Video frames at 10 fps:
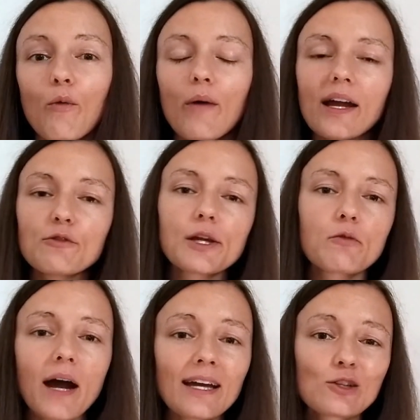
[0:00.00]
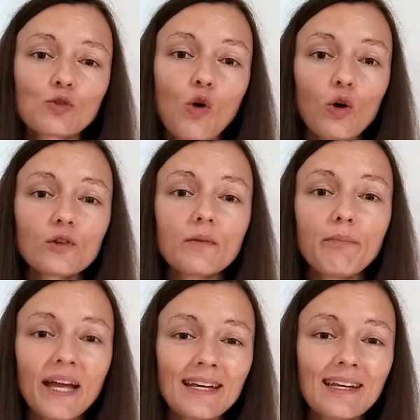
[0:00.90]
were required to hold the pen